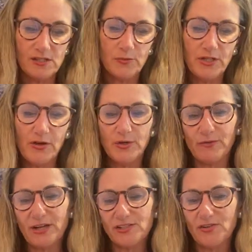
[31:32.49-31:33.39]
So when you go to
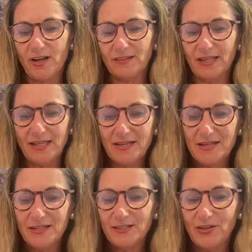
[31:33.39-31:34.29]
a restaurant and they,
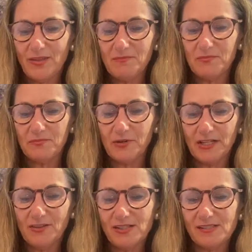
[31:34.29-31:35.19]
you know, they
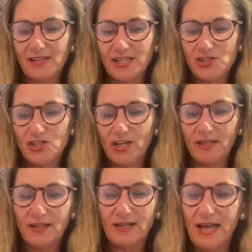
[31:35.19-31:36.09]
bring you this nice
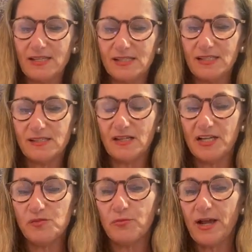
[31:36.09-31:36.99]
chicken and it has this
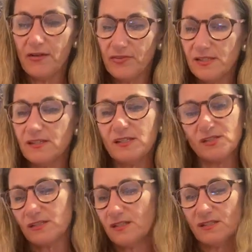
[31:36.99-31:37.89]
nice brown, this
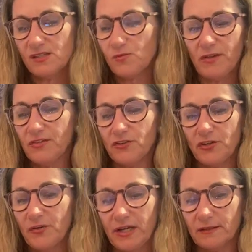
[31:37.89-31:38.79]
is, this is what they're
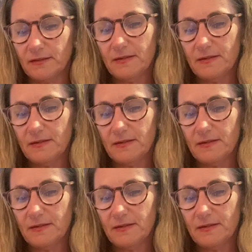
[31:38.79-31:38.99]
doing.